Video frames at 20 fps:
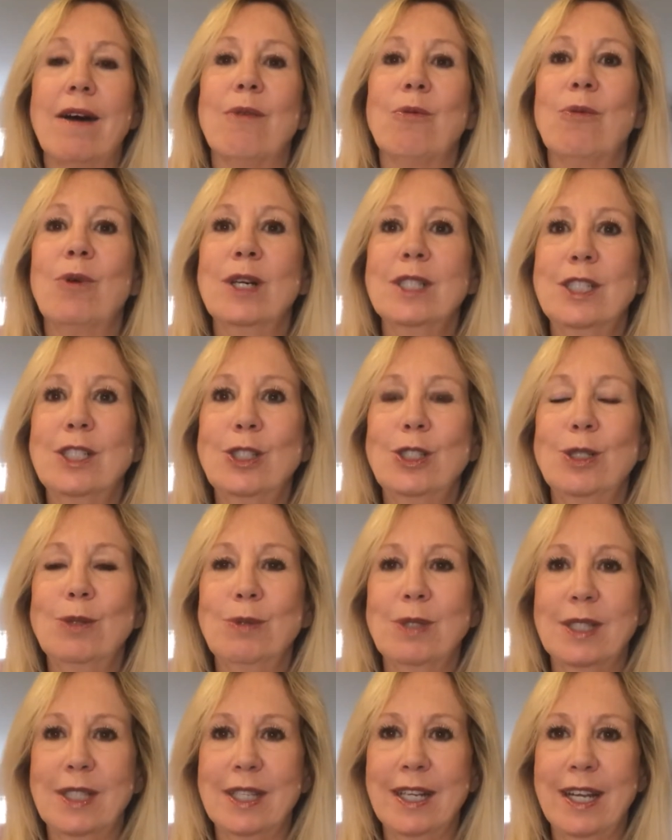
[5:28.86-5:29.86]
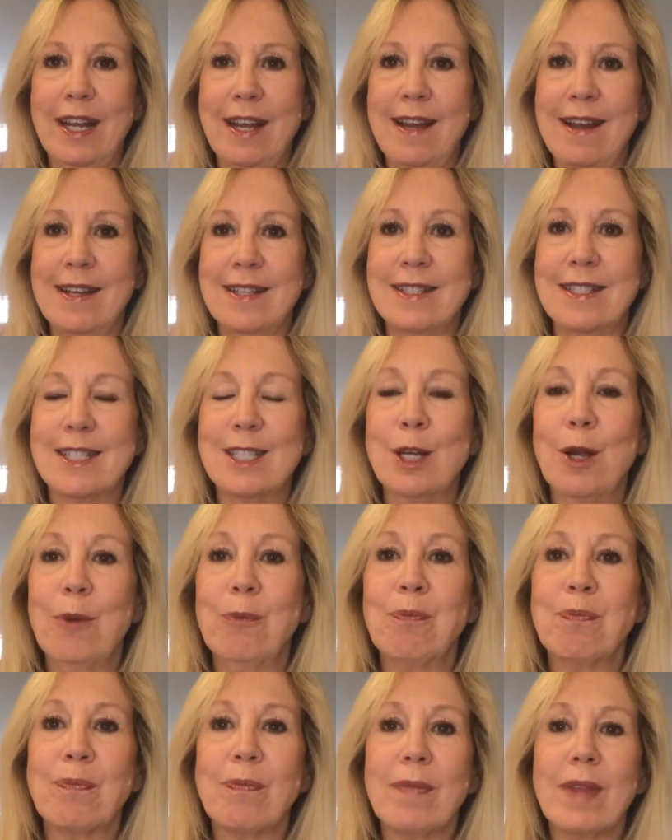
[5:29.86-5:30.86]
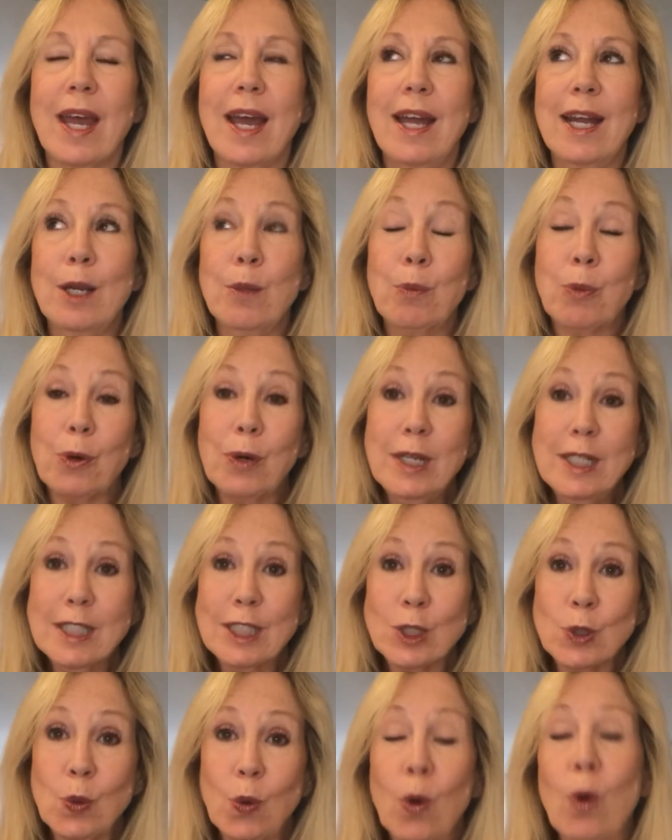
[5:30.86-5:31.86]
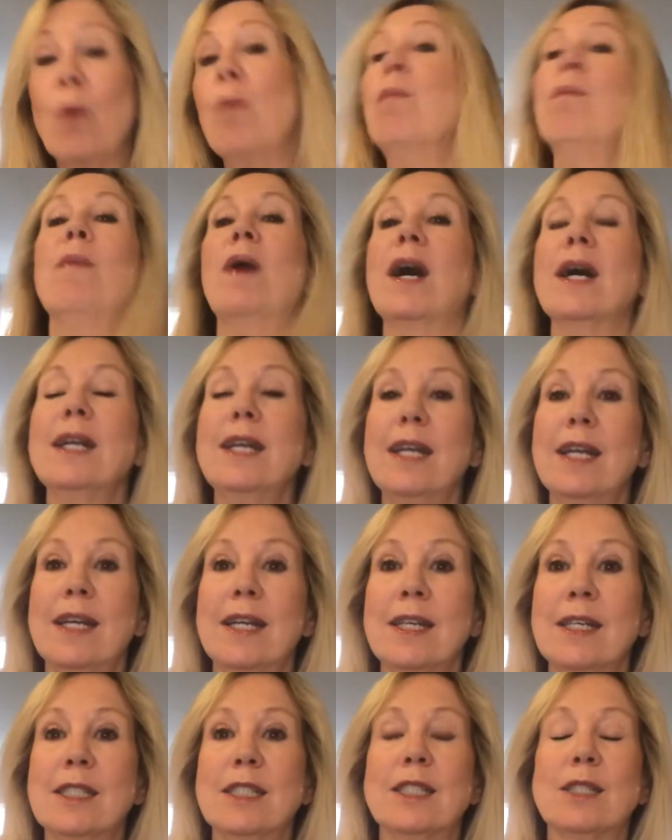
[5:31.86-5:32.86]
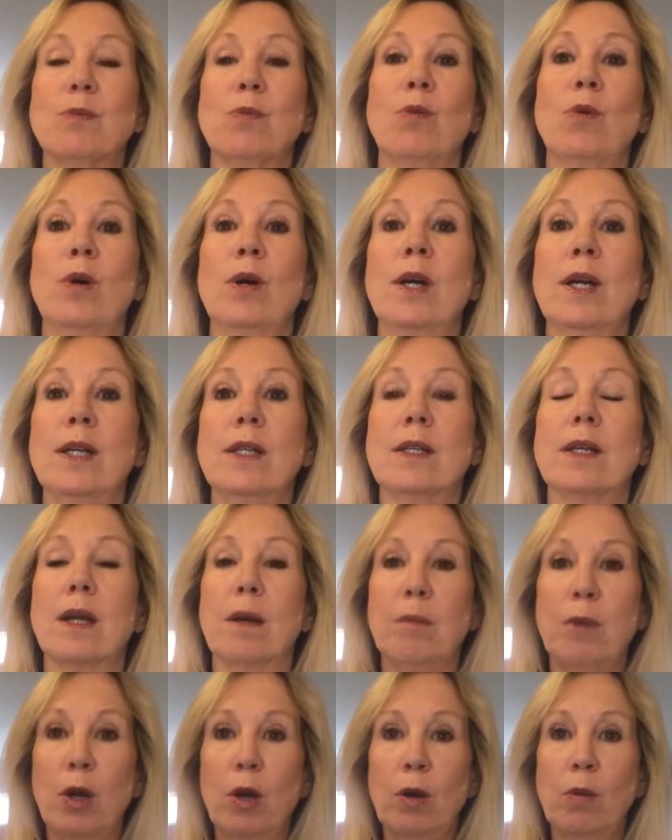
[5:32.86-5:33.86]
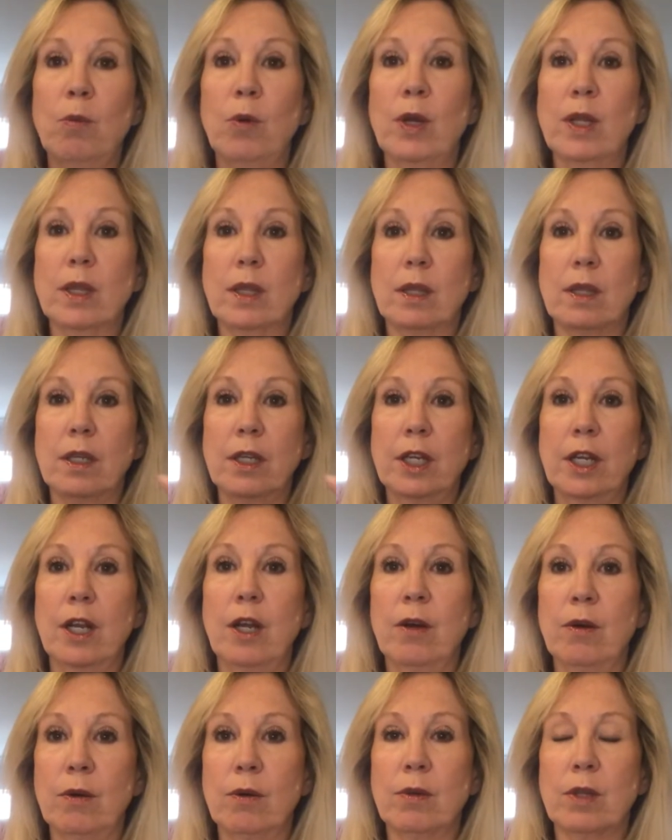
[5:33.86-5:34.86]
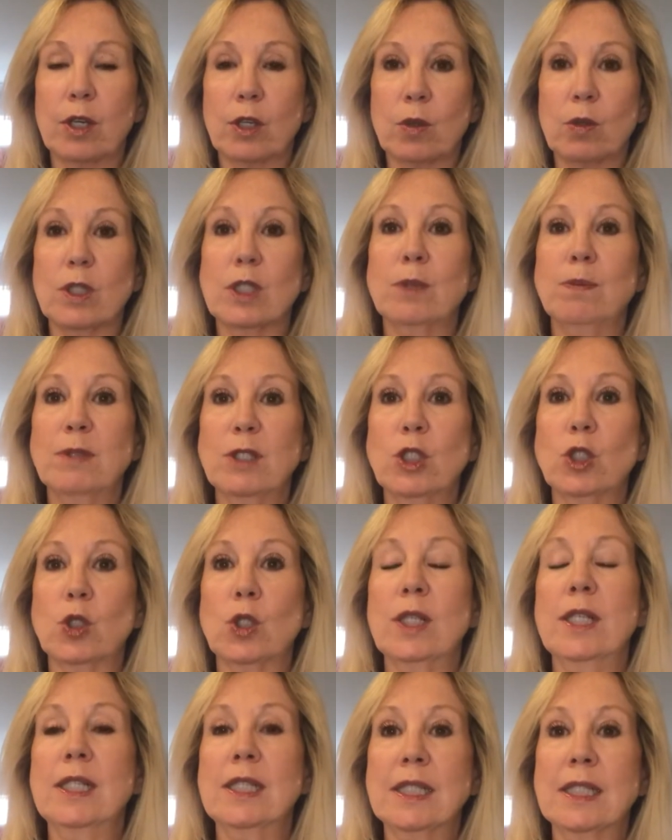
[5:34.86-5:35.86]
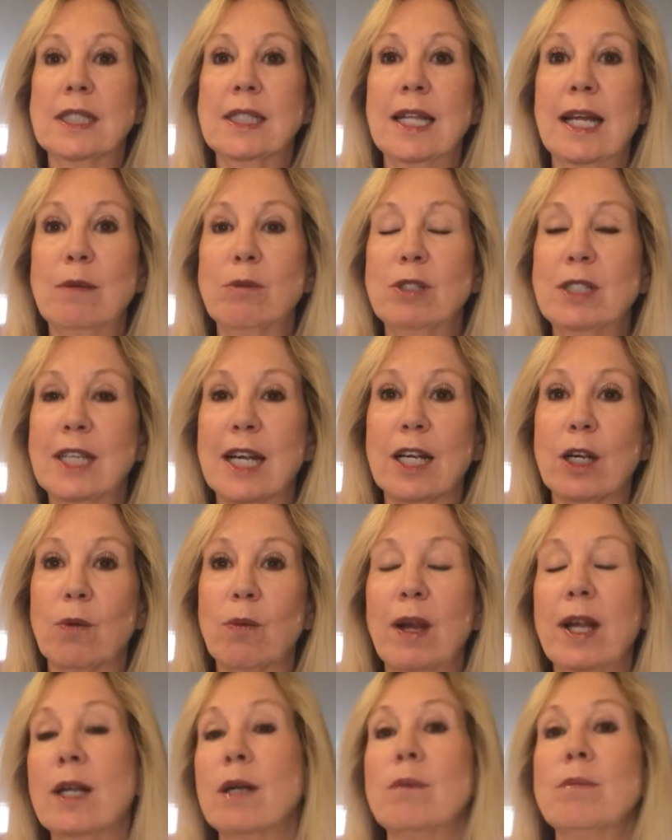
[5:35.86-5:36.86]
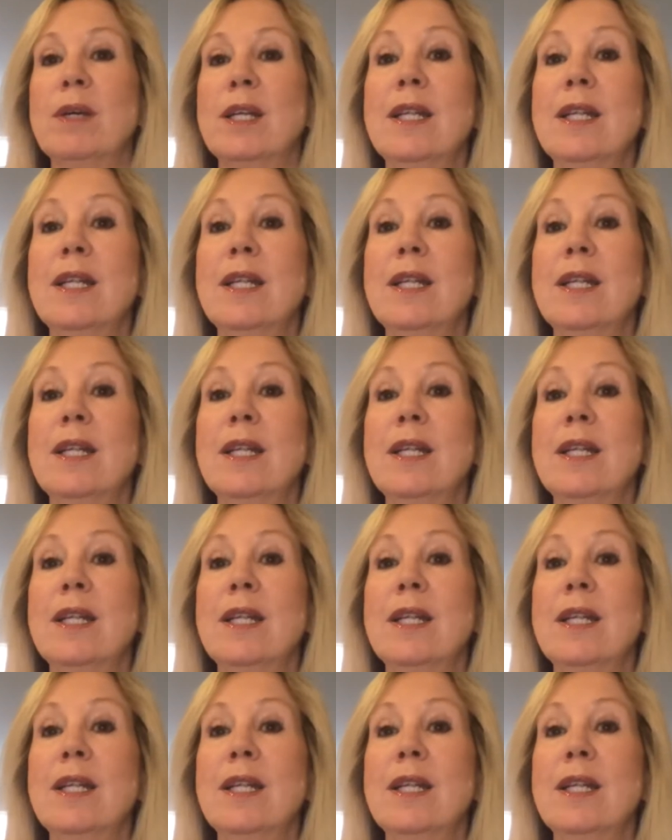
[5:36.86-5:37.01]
What to do with the kids. In preschool, my kids would come home with, you know, the Christmas trees, and they would decorate them.